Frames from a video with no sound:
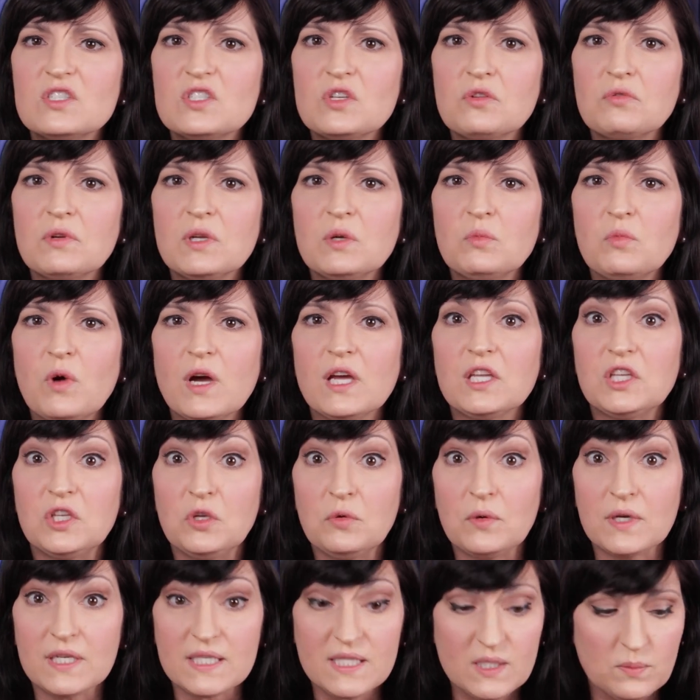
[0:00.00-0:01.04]
doing what
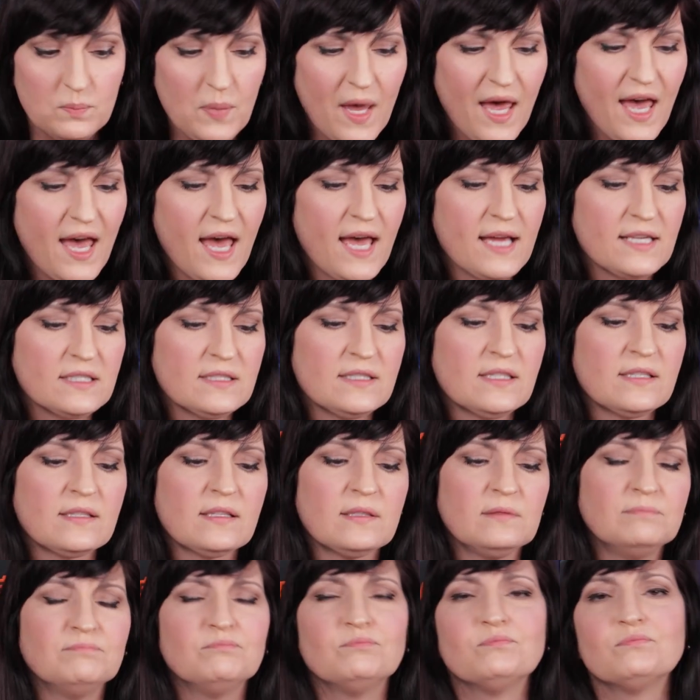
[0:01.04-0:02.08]
you
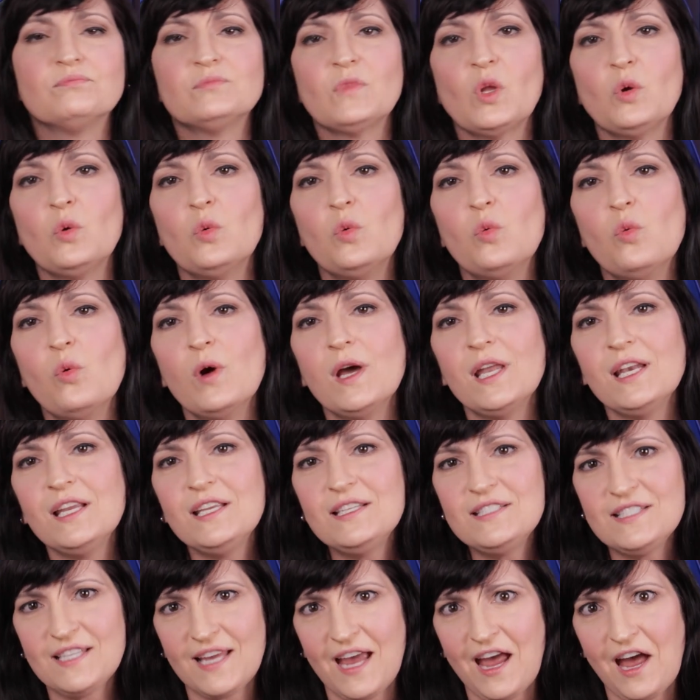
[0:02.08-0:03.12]
expect, when
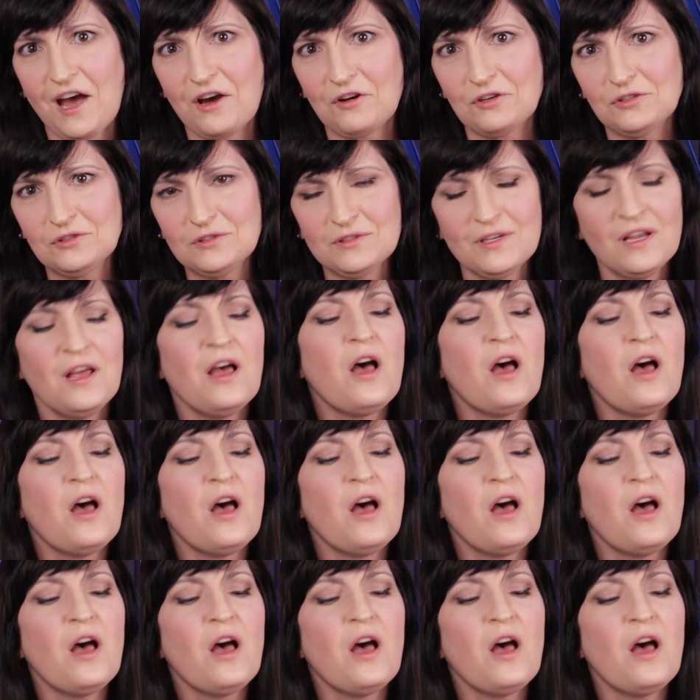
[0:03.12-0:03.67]
in doubt,